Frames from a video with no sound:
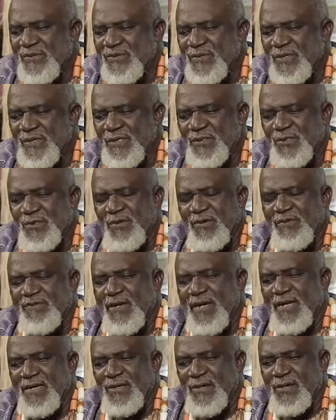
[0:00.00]
the issue of
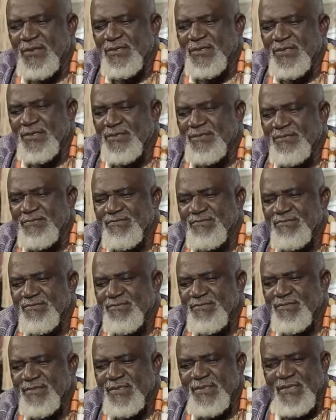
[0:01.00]
her not
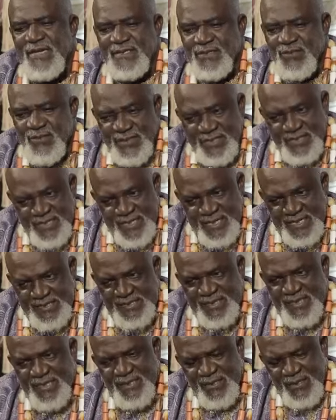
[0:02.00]
graduating as a